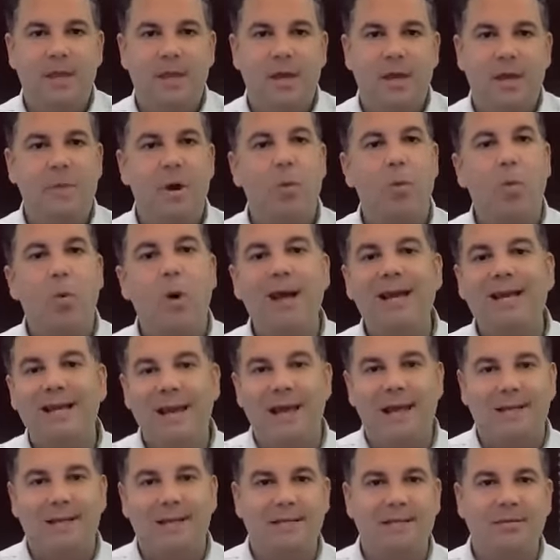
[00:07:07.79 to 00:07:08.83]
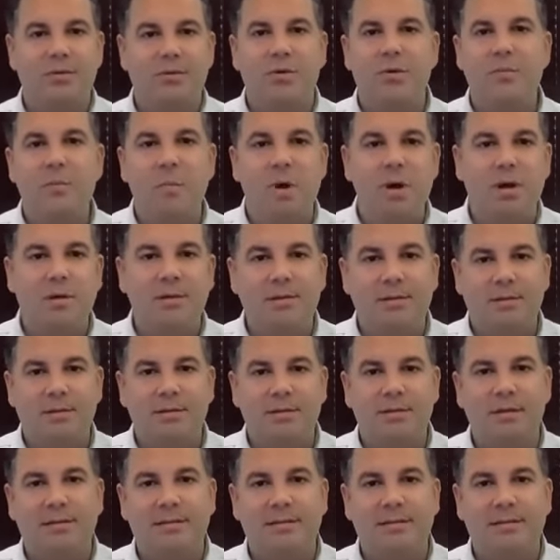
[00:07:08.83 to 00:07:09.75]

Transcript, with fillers: About wine glasses or mugs.